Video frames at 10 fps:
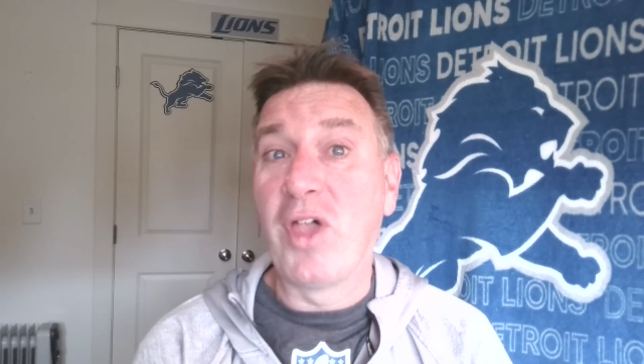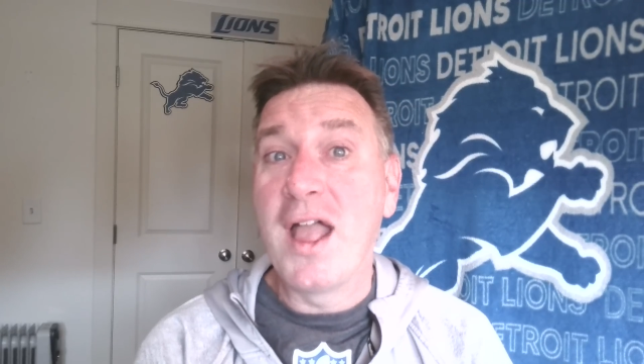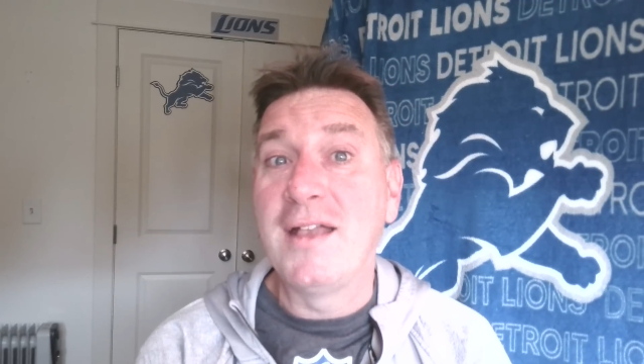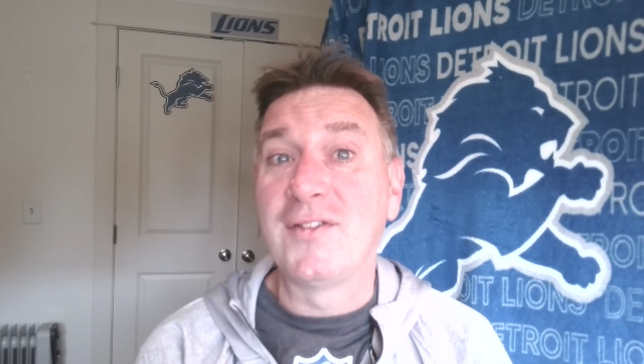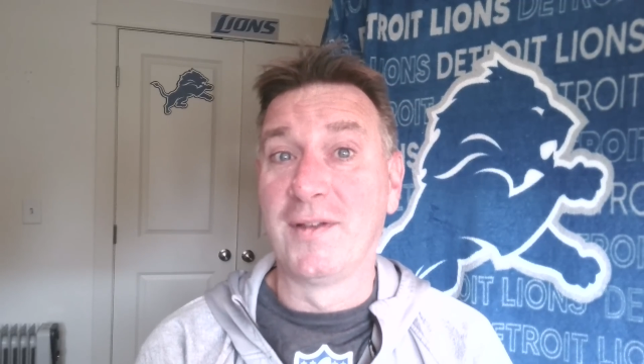
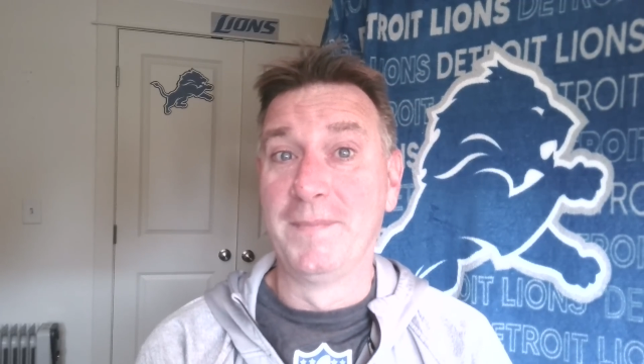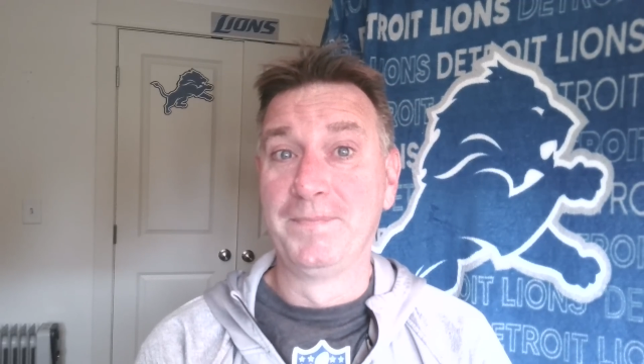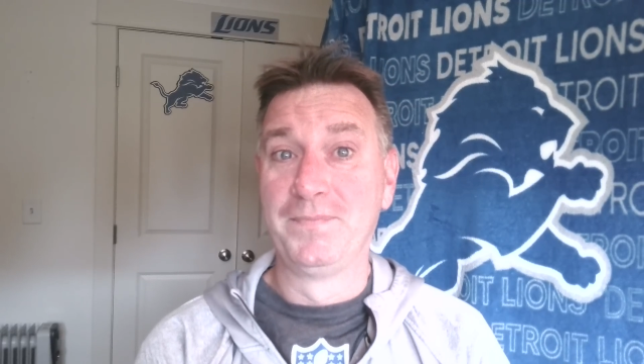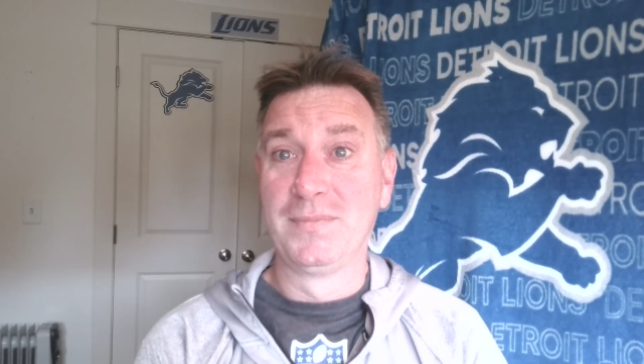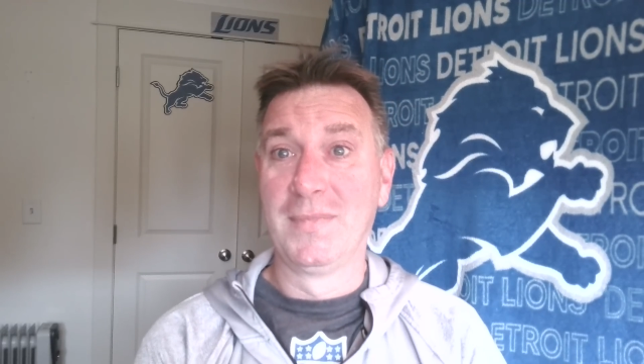plays,
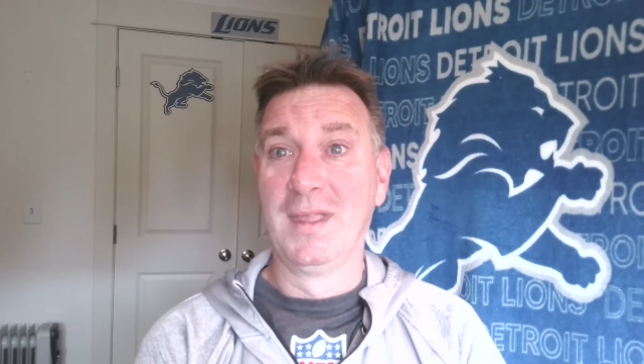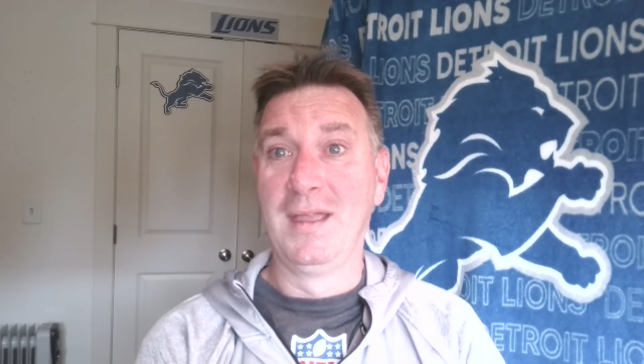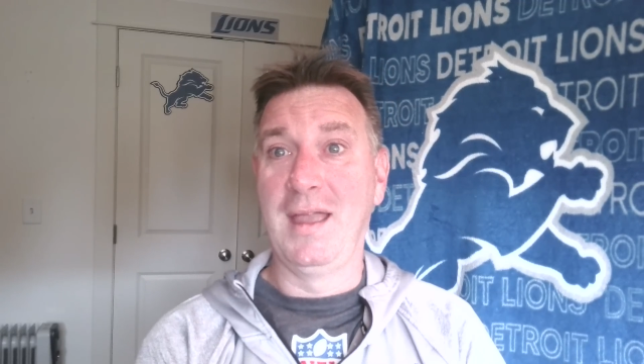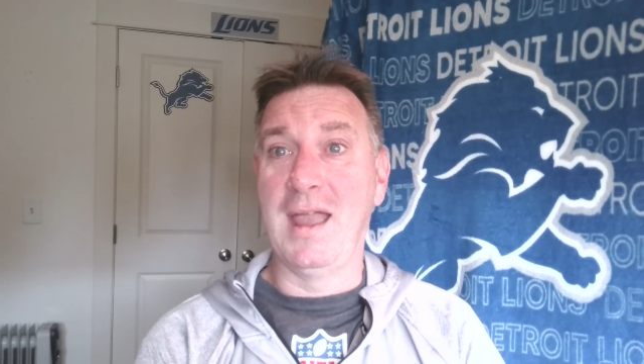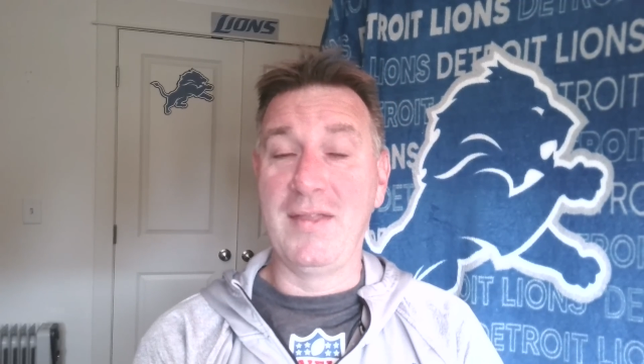
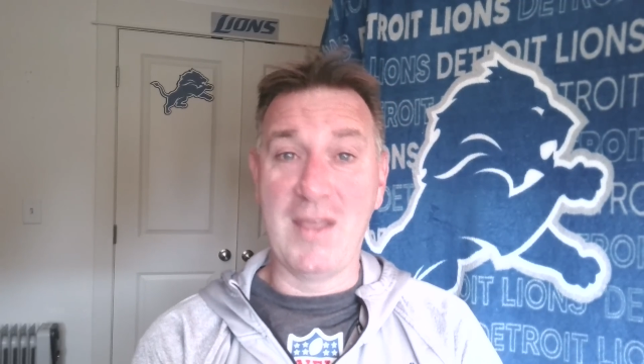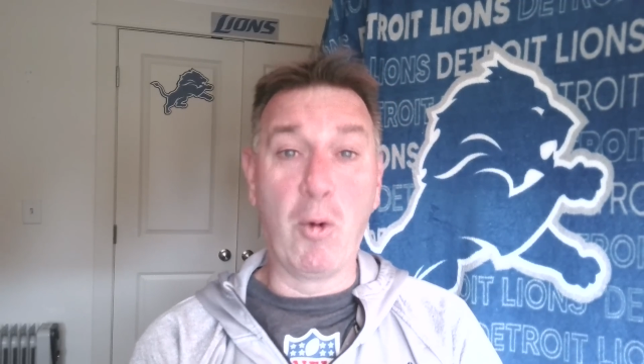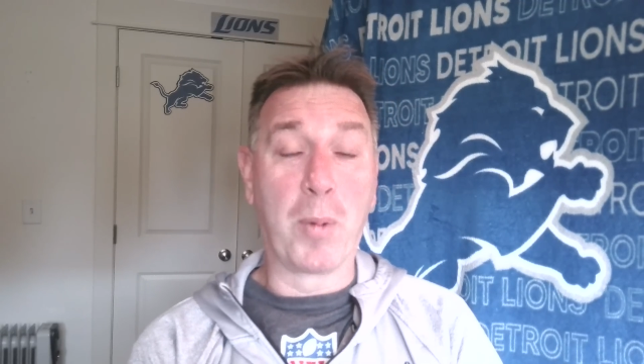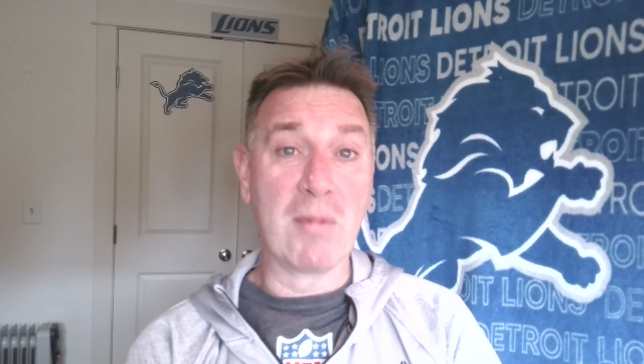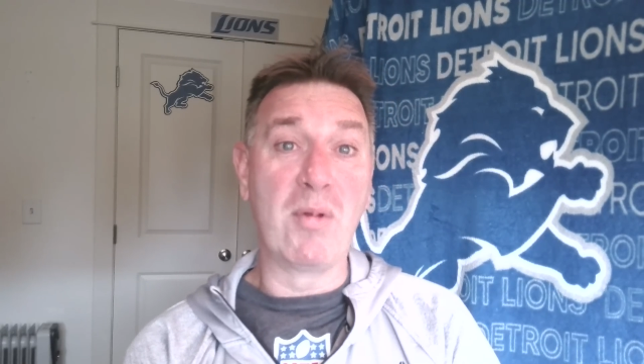and they
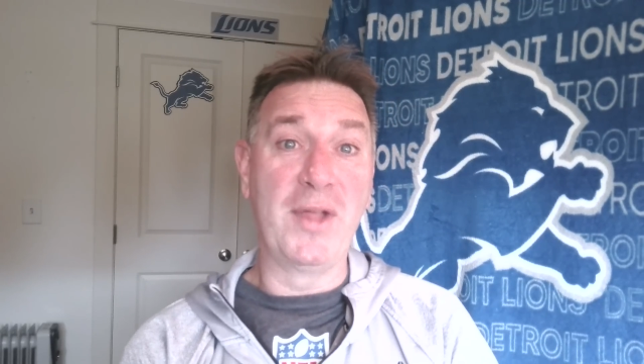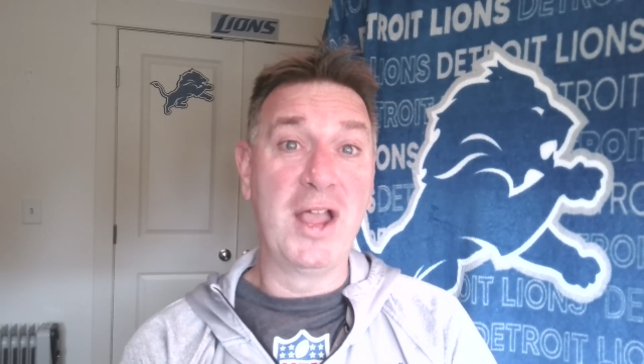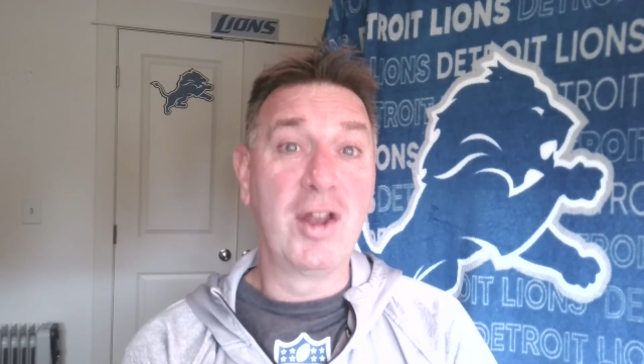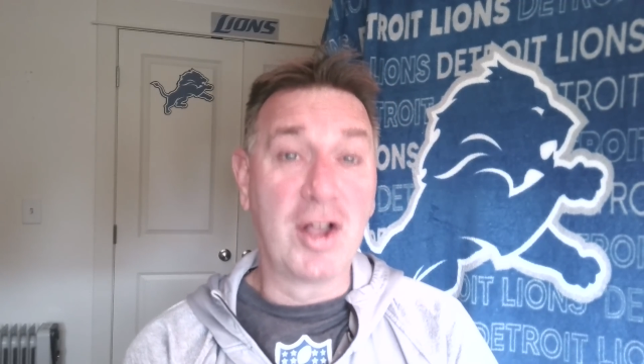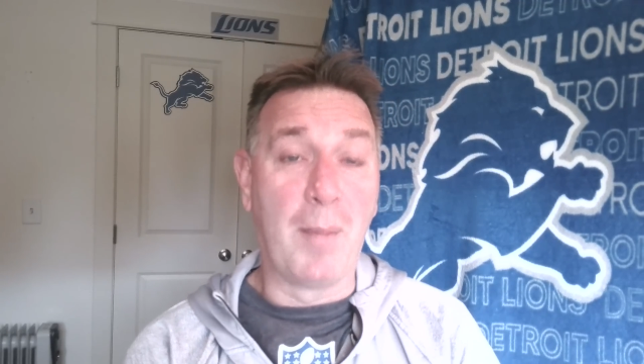will probably
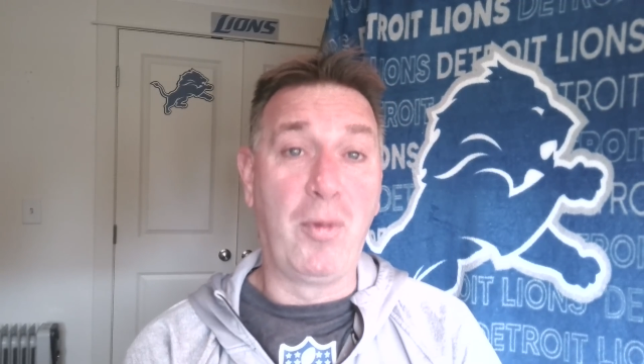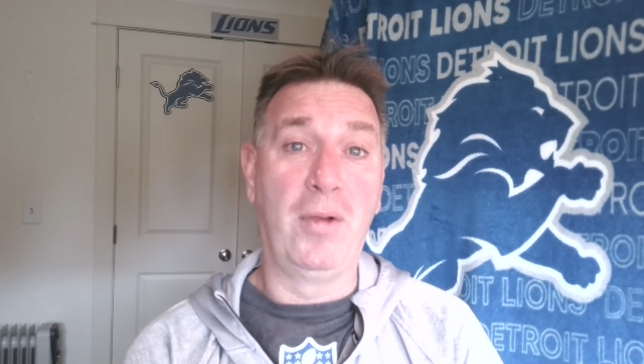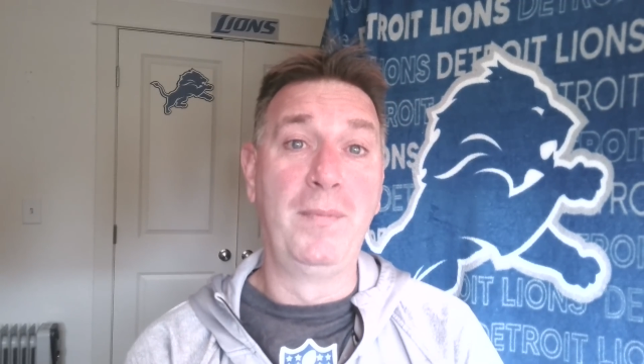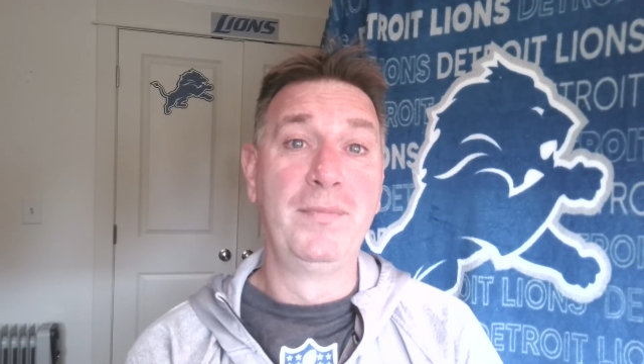hit a couple.